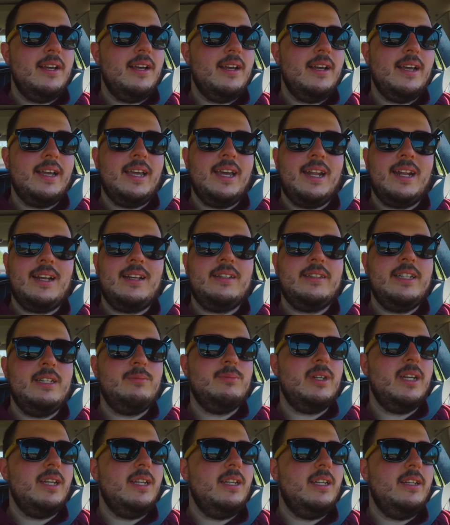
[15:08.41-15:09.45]
I gotta clean
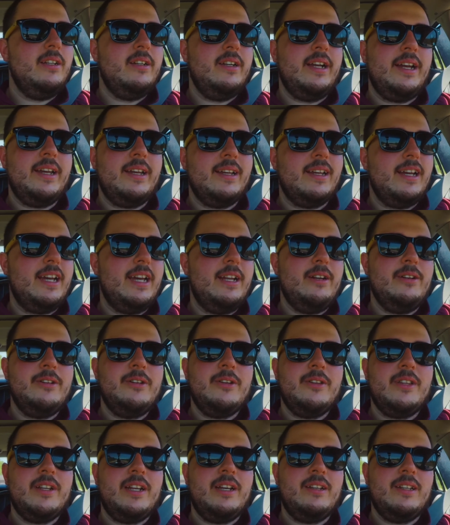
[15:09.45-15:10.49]
my gear. I don't know
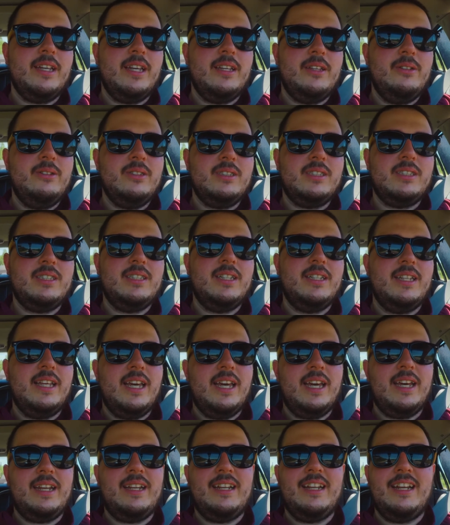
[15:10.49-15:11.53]
that I'll get used to
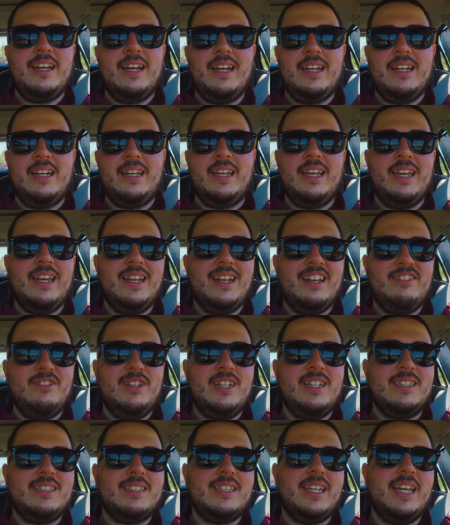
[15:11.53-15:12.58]
that. I mean,
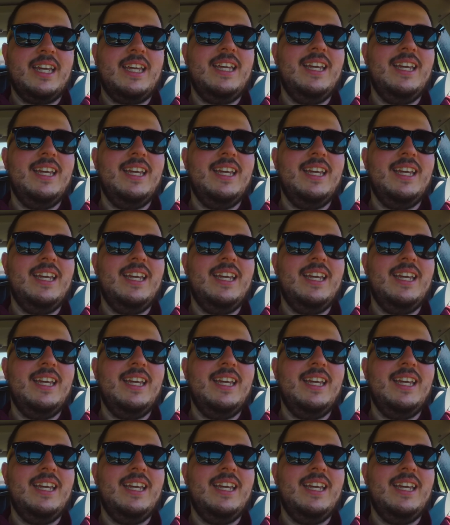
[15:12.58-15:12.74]
it's like,